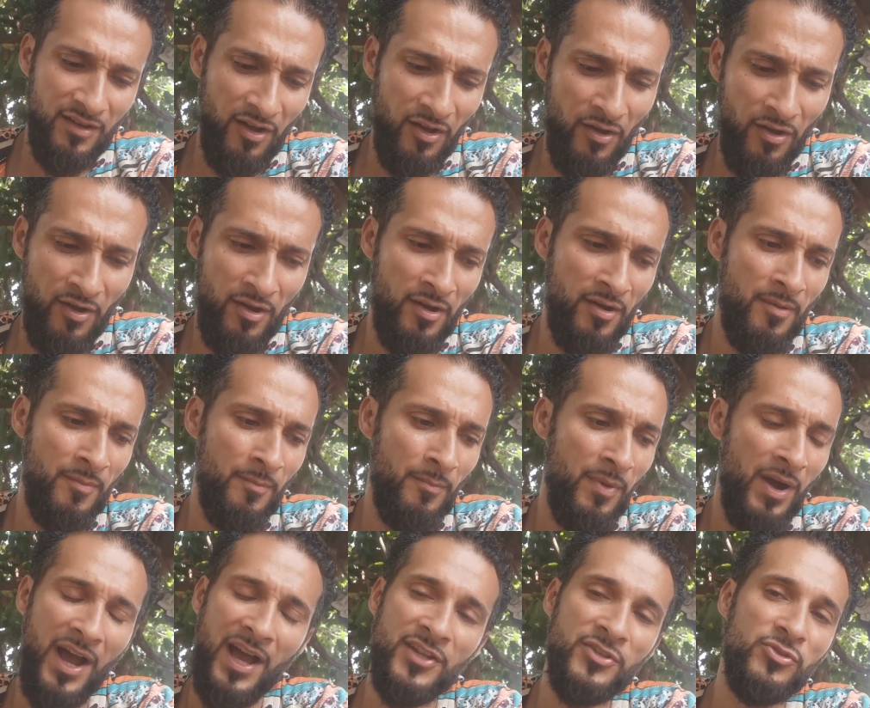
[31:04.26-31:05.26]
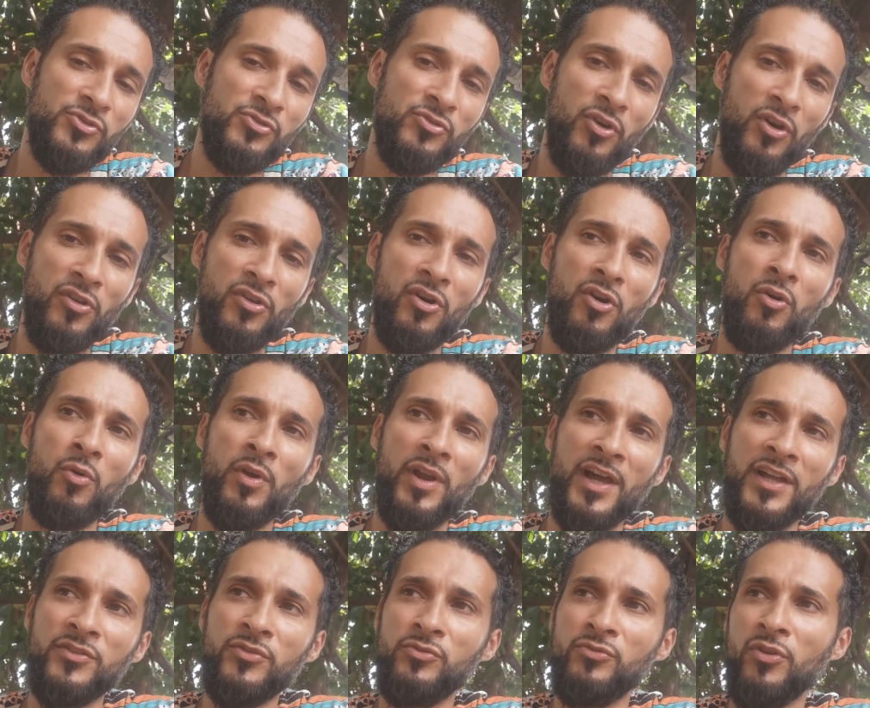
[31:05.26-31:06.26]
but I do not know,
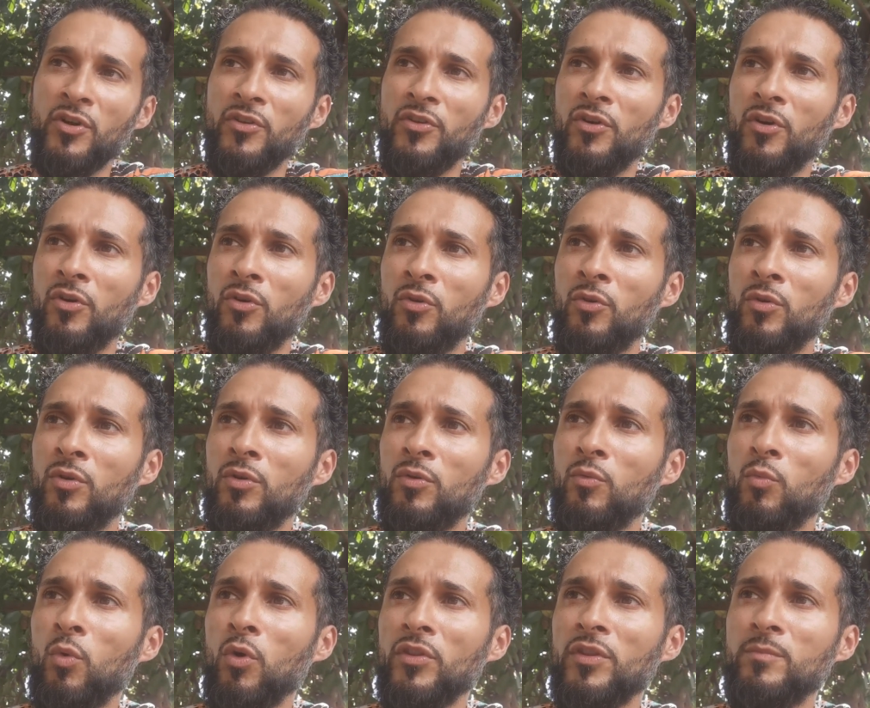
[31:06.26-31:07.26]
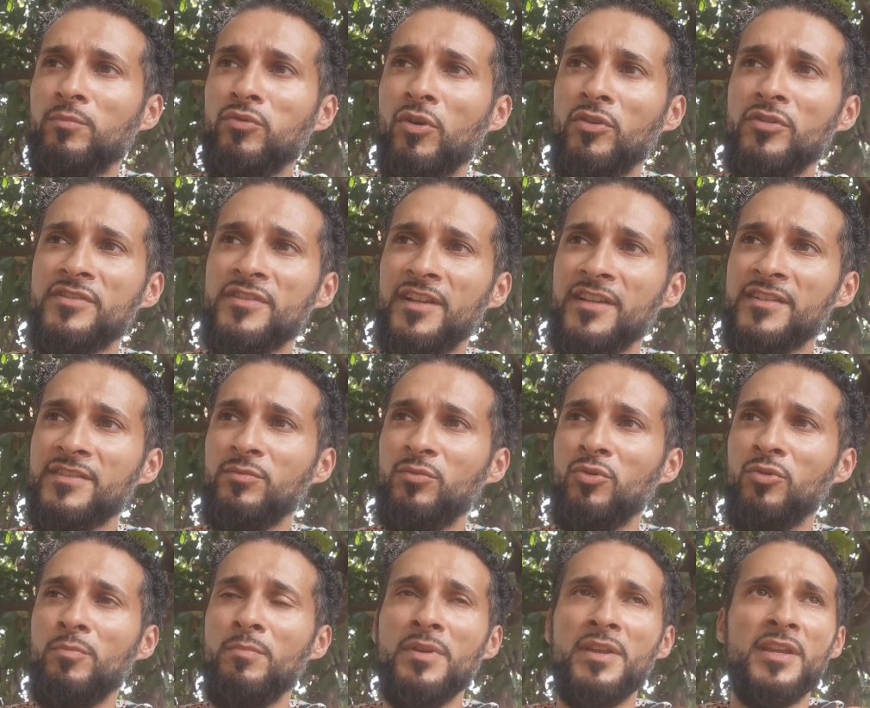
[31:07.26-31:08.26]
and I do not know what the process
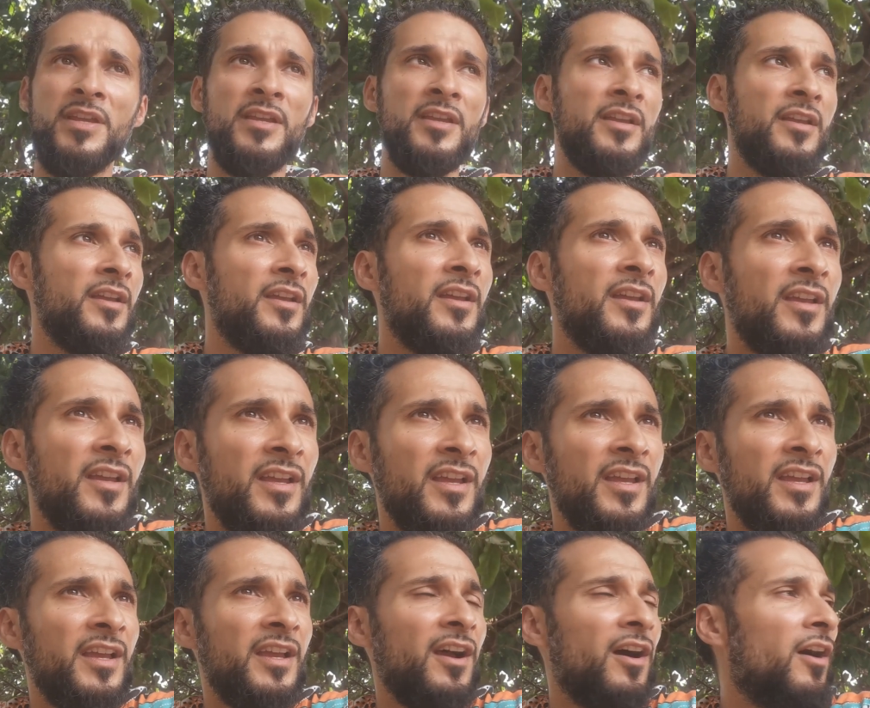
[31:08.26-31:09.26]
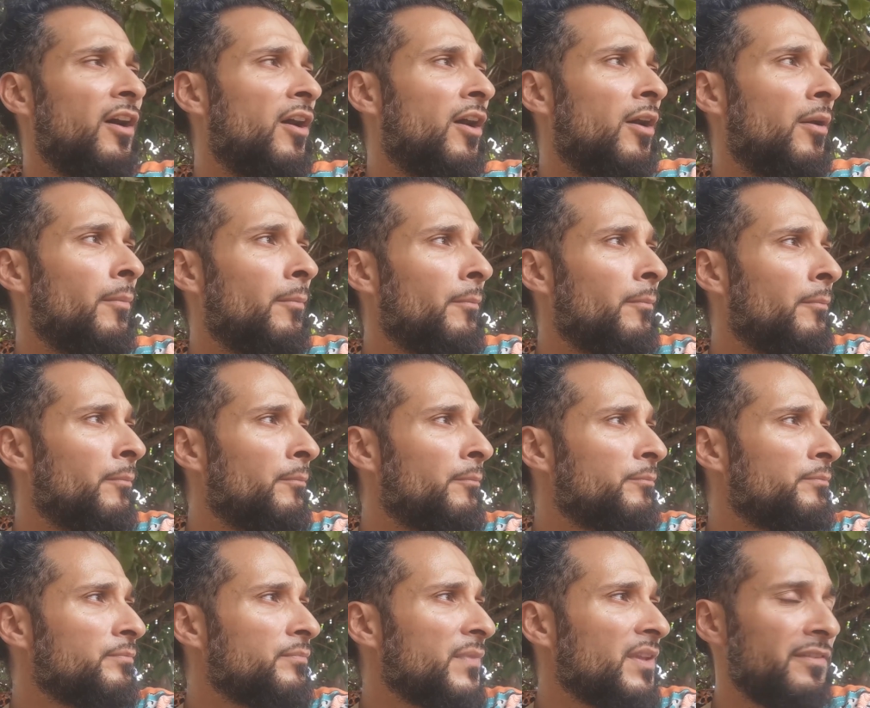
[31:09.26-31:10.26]
will be
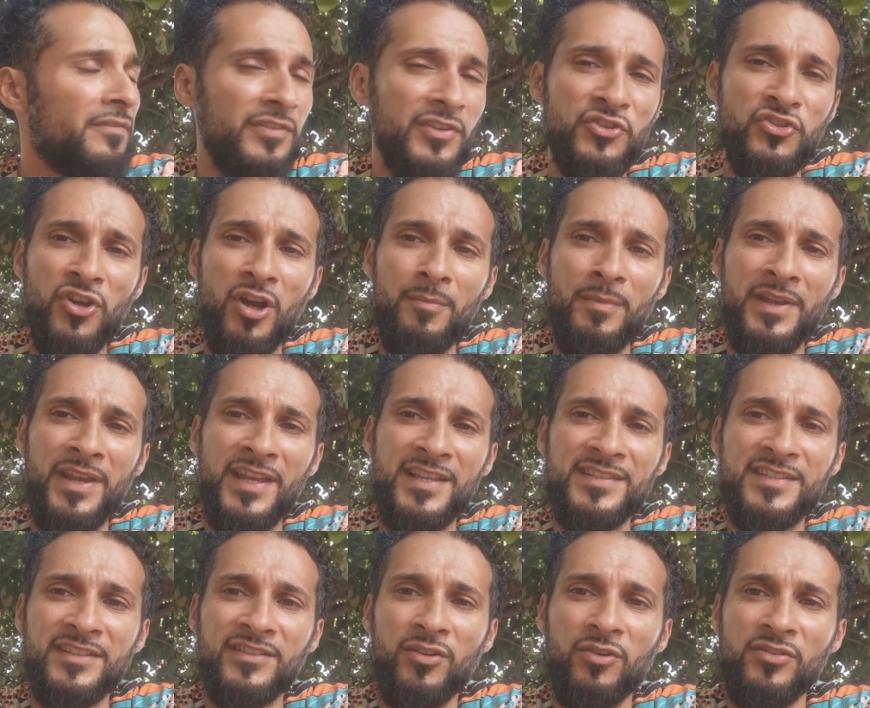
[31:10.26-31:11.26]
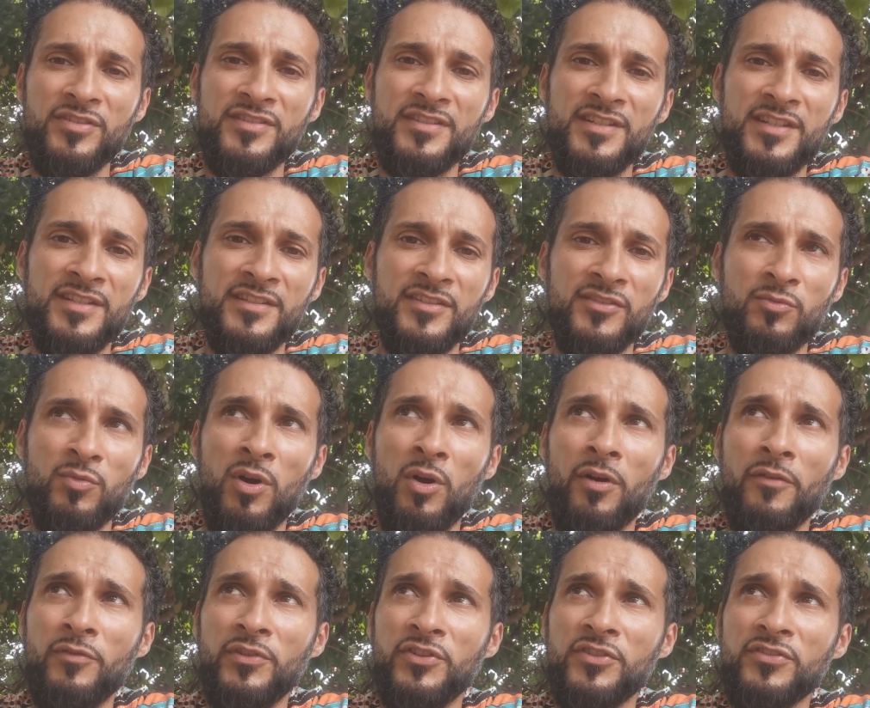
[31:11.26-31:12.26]
for germinating those seeds as
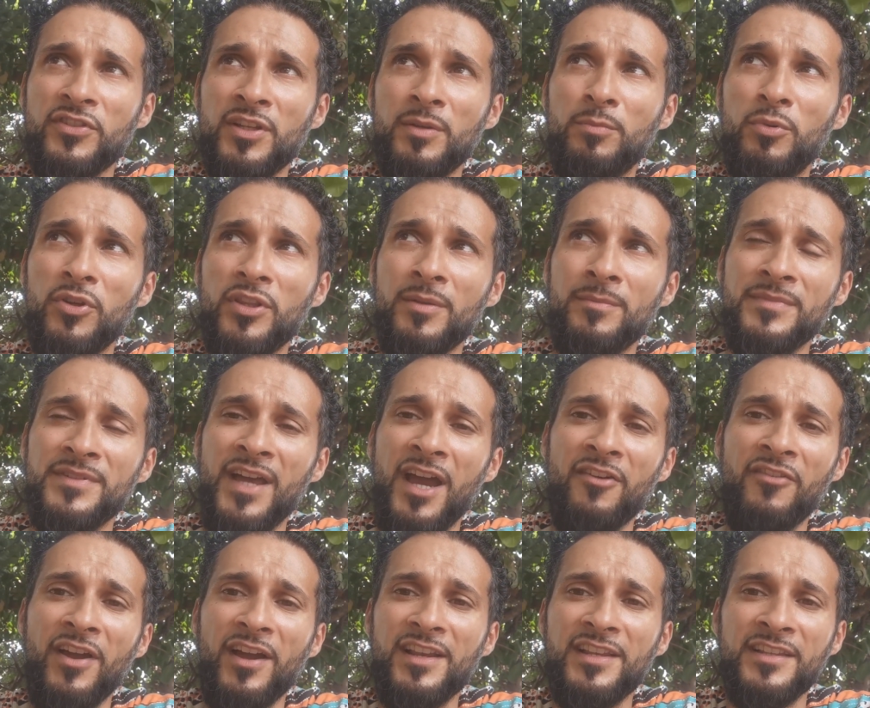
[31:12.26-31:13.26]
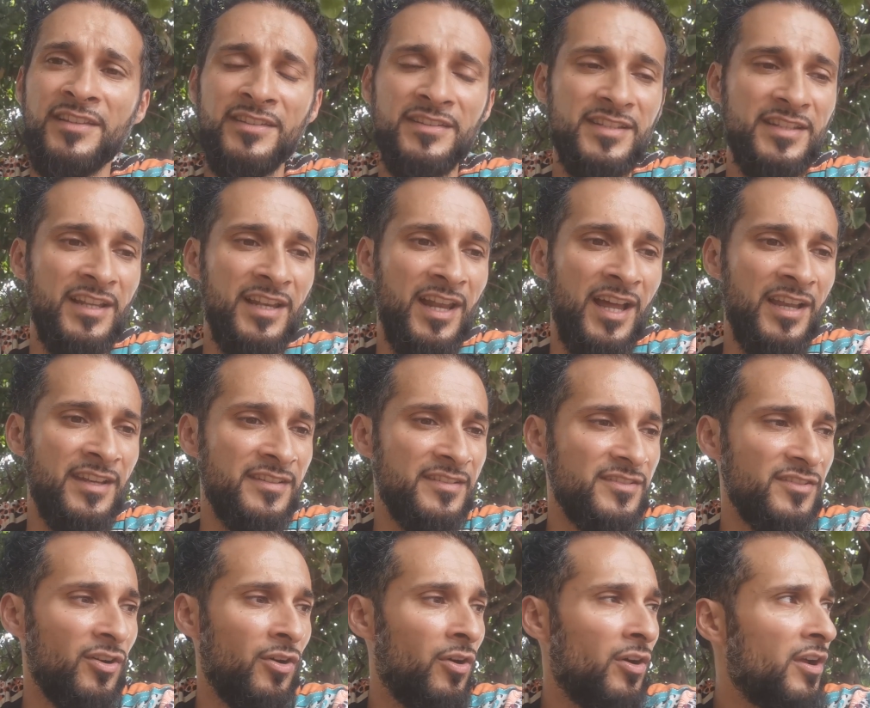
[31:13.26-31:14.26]
well, if we're just going to put them directly into the land.
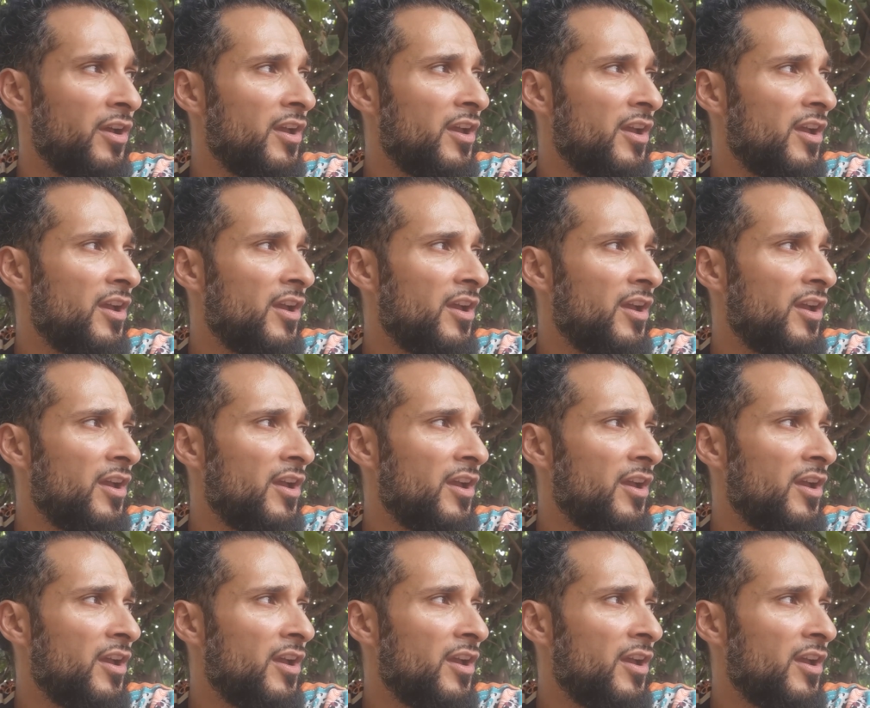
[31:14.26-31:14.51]
So